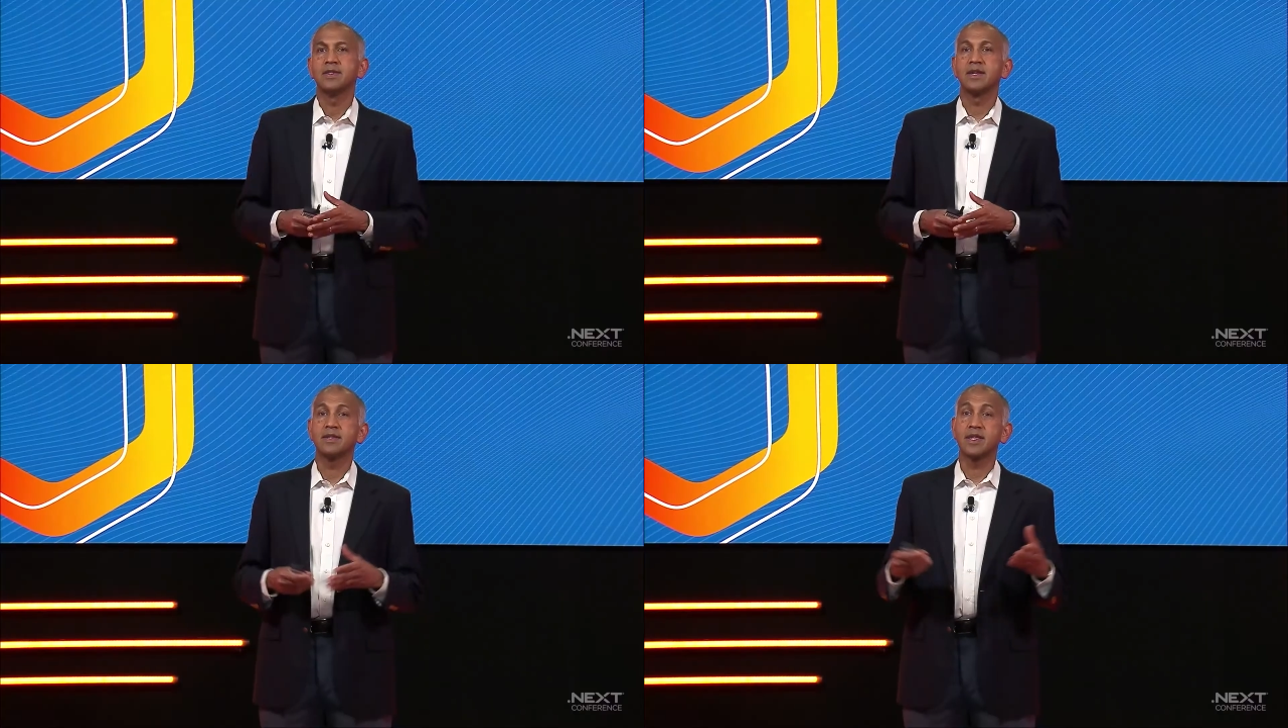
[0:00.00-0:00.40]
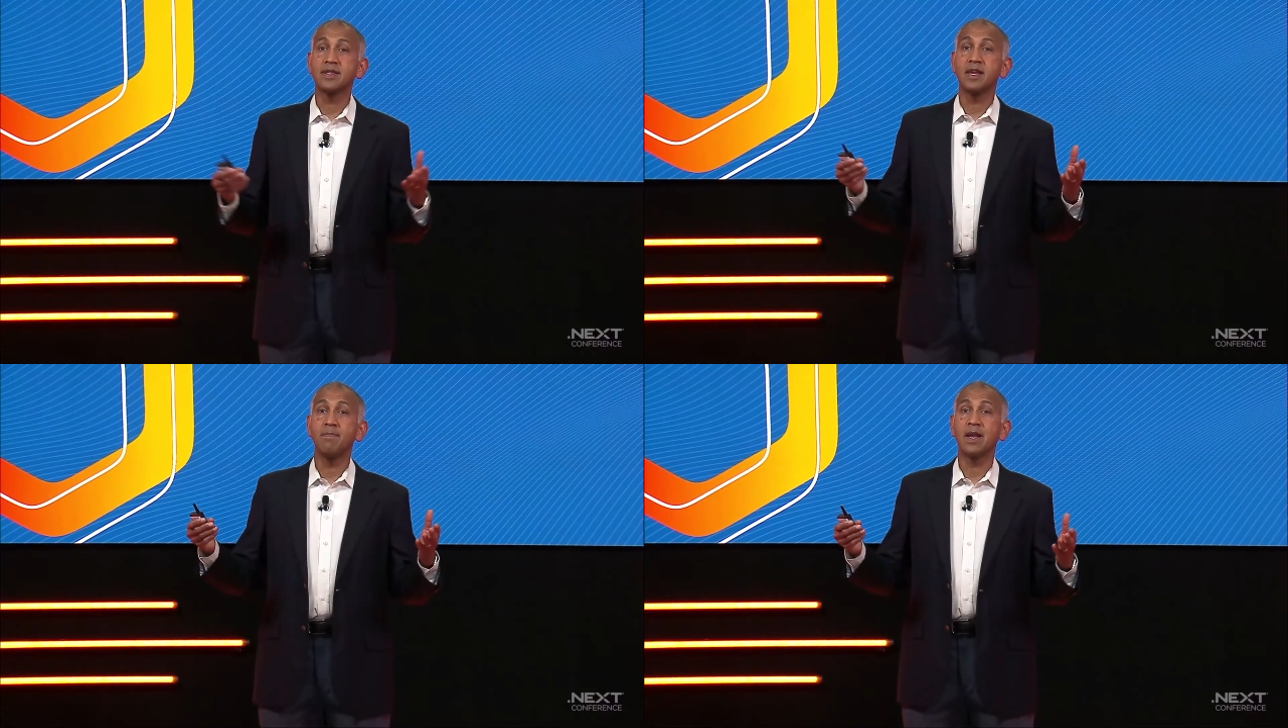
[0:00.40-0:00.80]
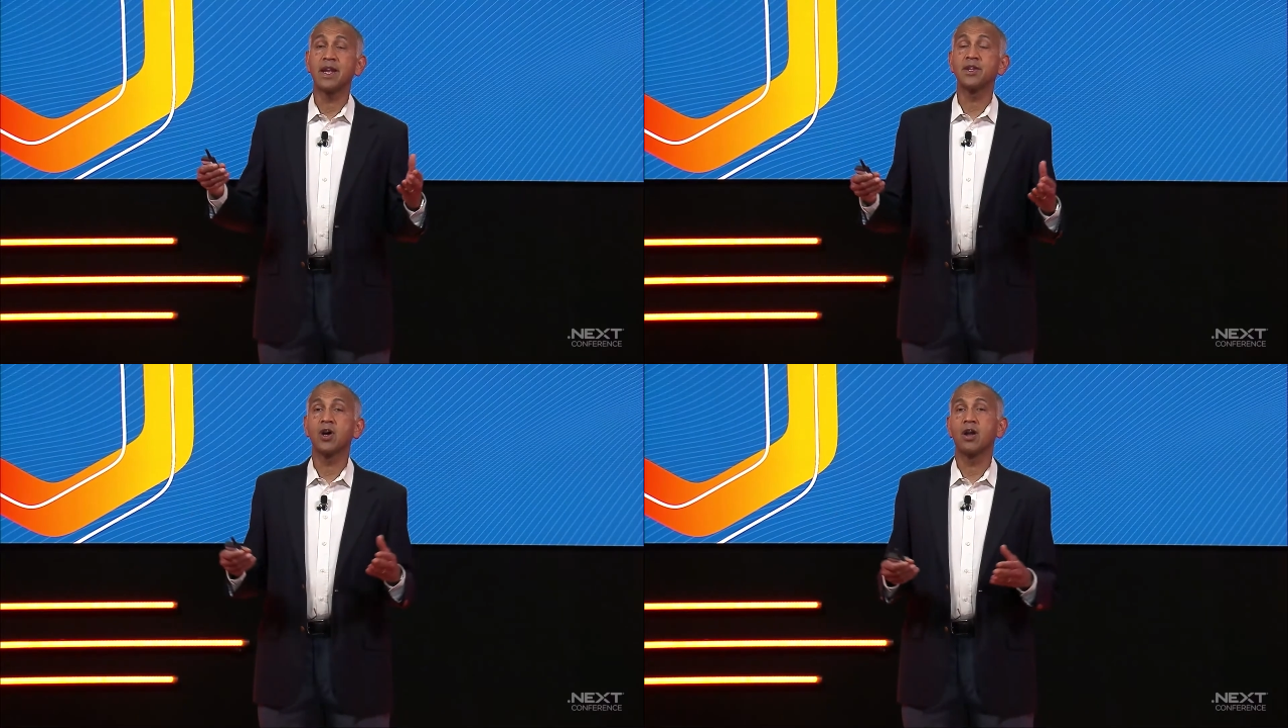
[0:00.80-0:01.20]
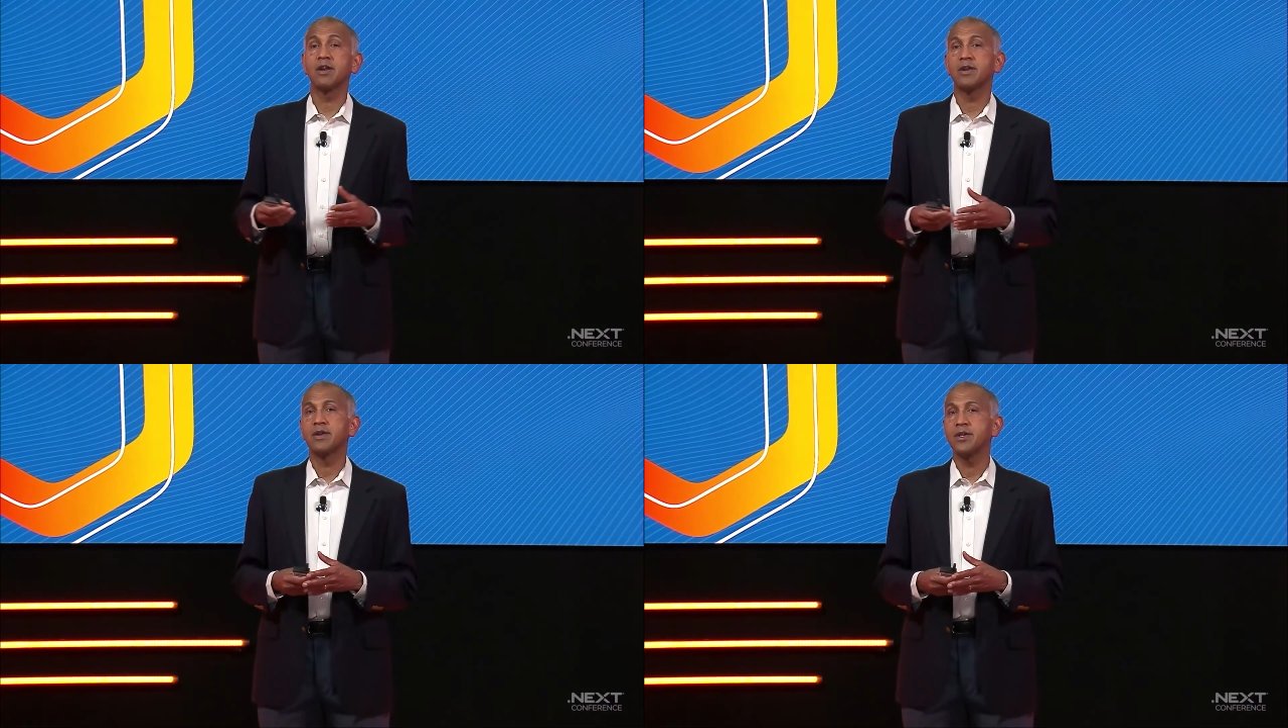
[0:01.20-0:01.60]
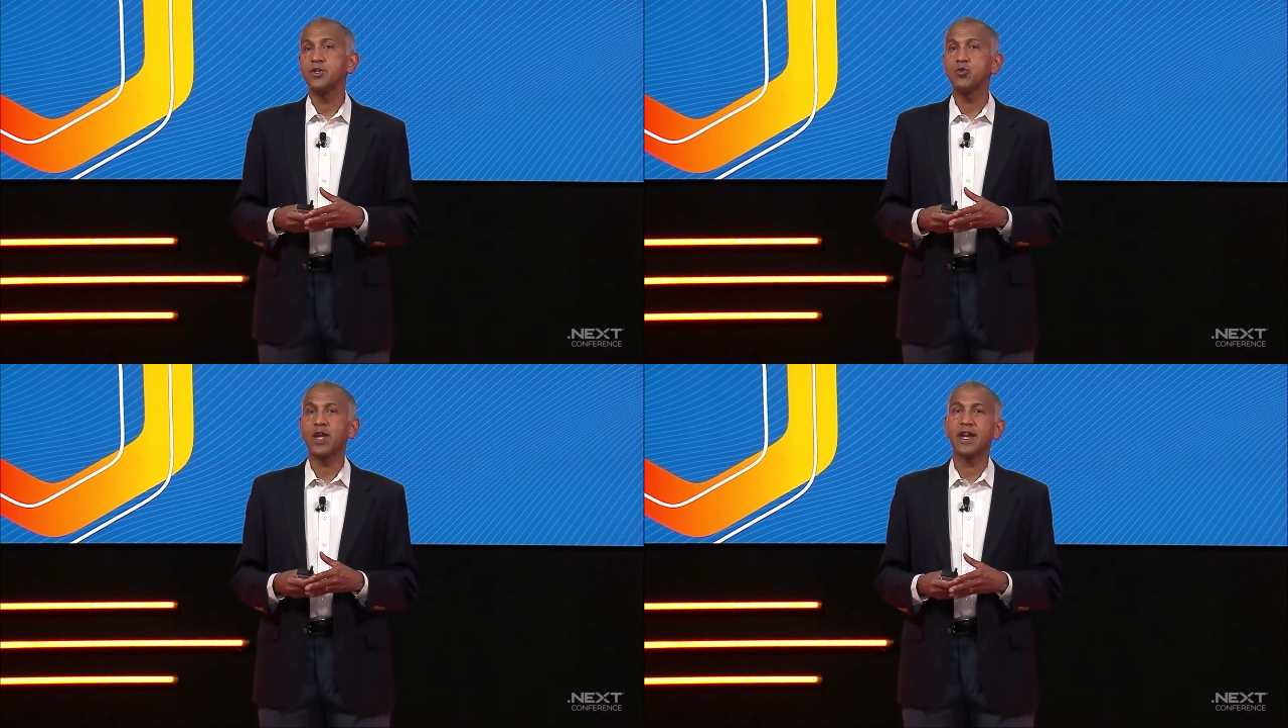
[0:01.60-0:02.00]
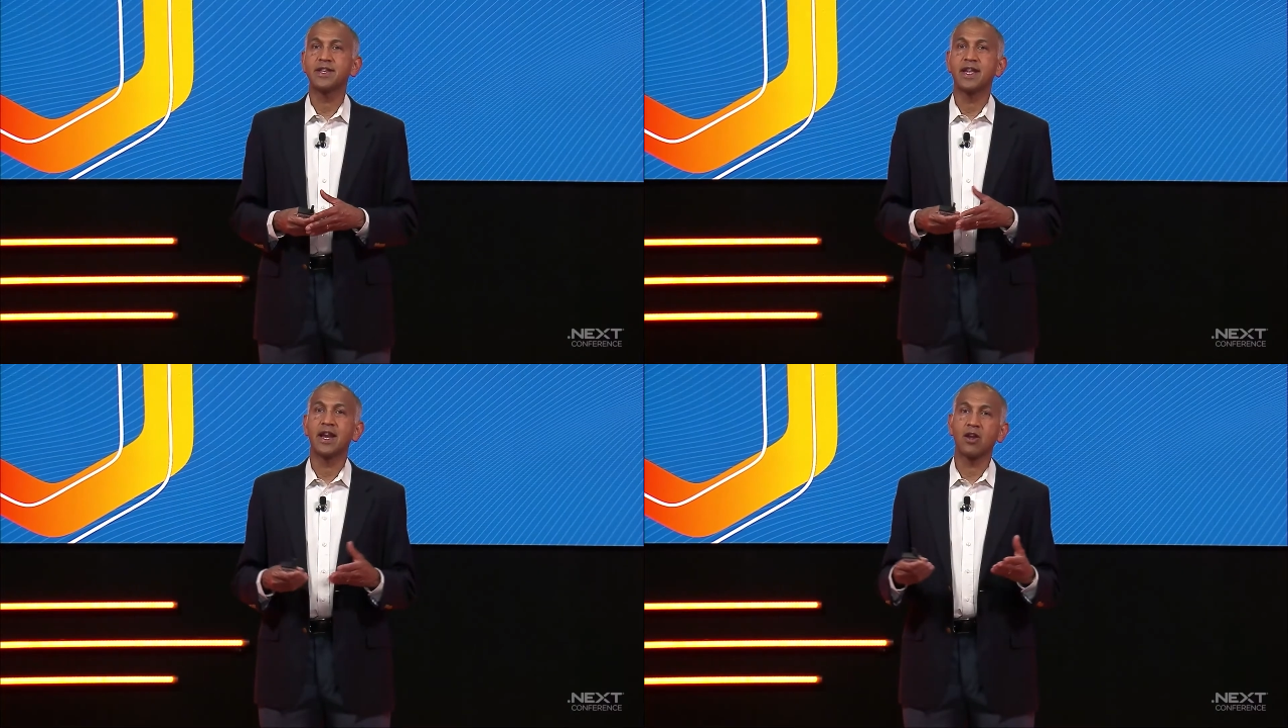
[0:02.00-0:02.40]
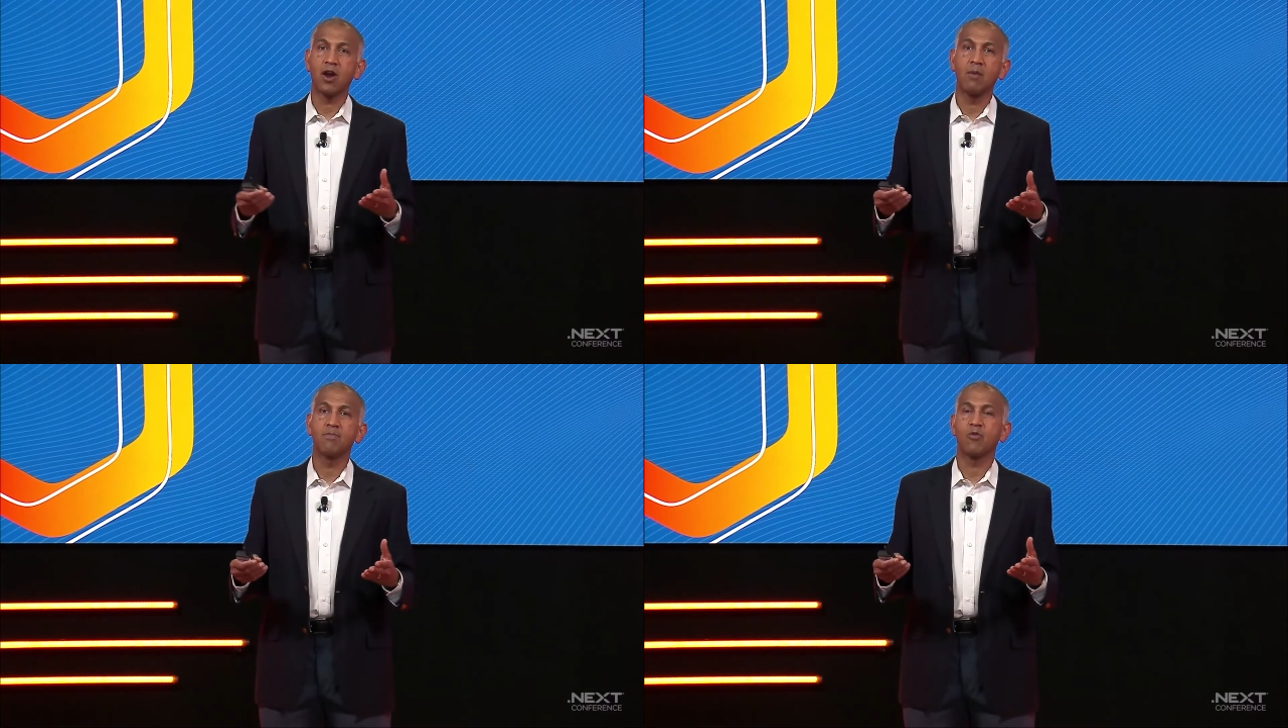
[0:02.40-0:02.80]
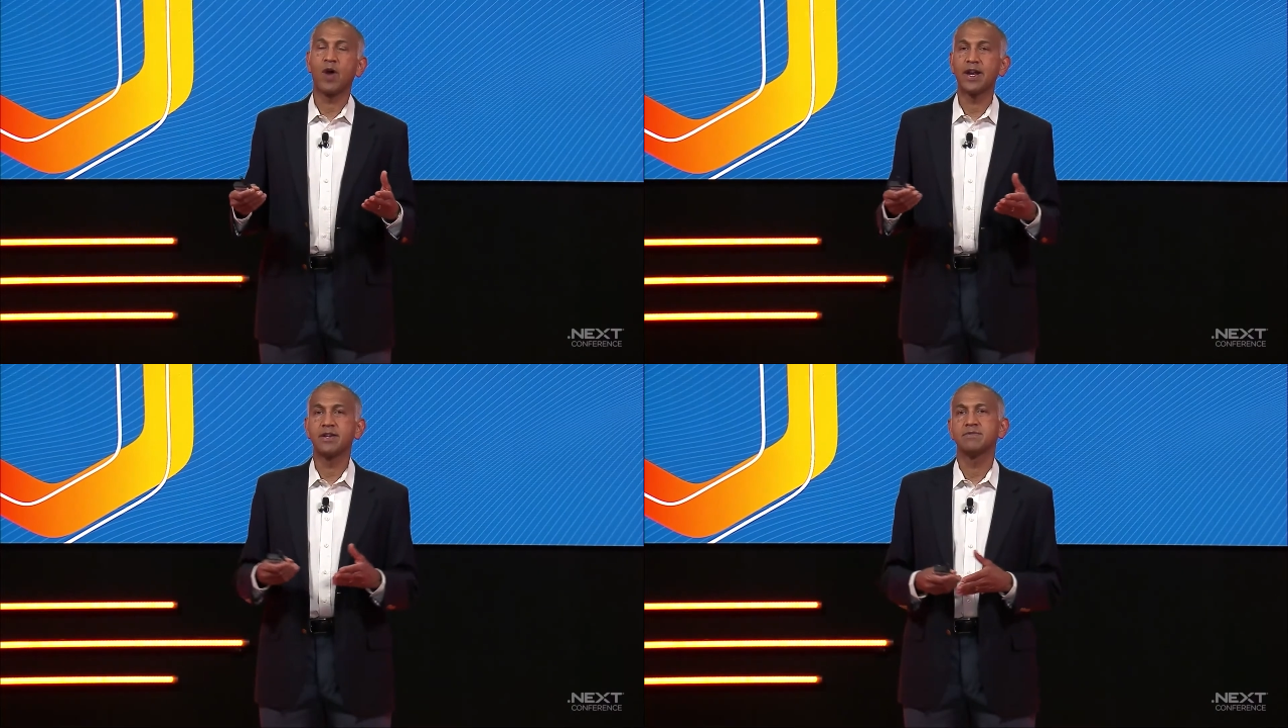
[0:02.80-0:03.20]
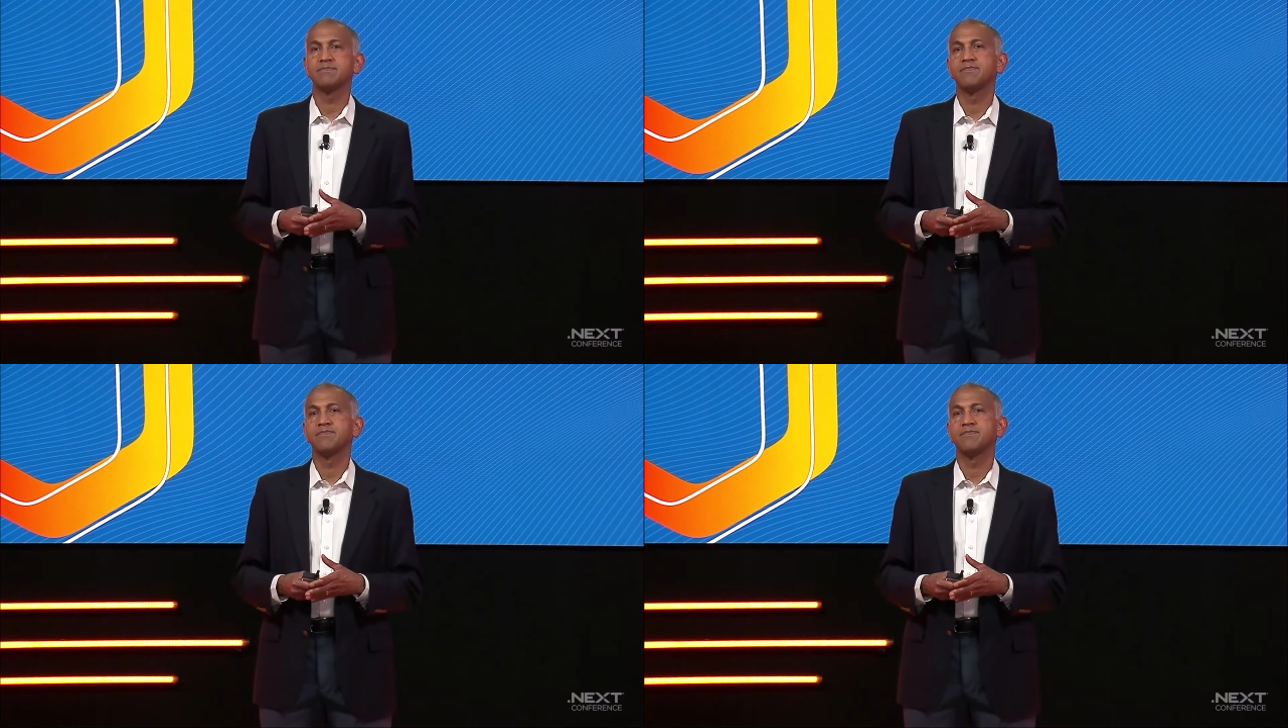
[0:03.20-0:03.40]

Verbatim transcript: the $60 billion UK telecom provider